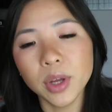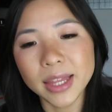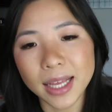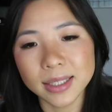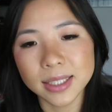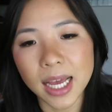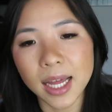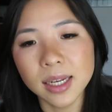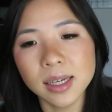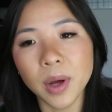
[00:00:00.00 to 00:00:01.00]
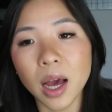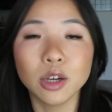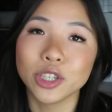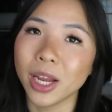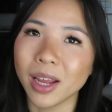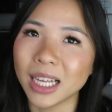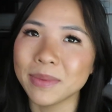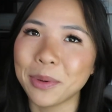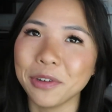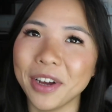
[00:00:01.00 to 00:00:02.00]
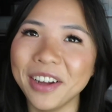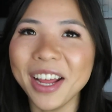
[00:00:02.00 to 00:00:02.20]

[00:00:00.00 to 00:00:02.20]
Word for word: With that said, I'll show you guys my profile